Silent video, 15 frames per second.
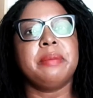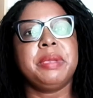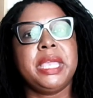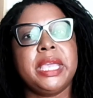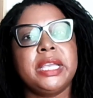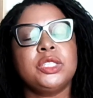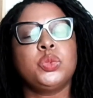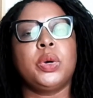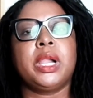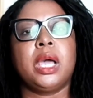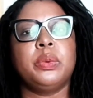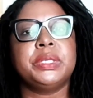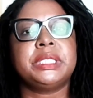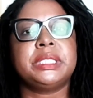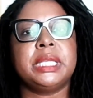here's what I
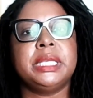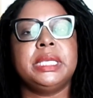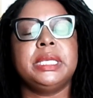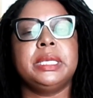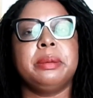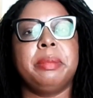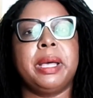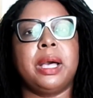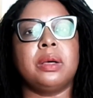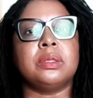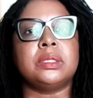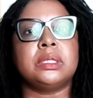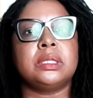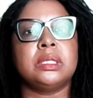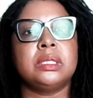was thinking
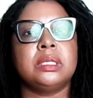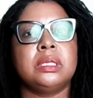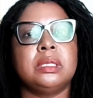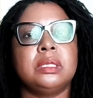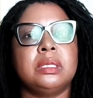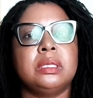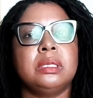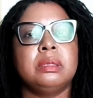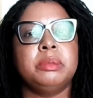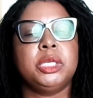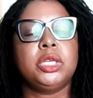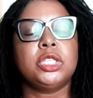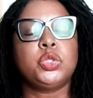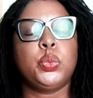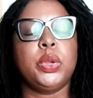about.
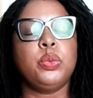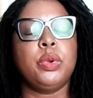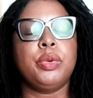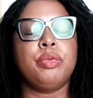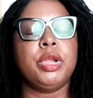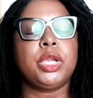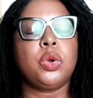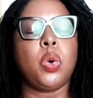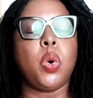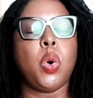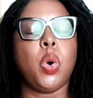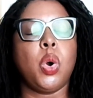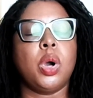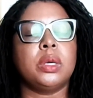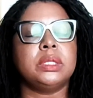Because when we
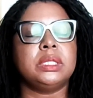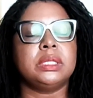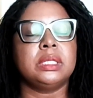record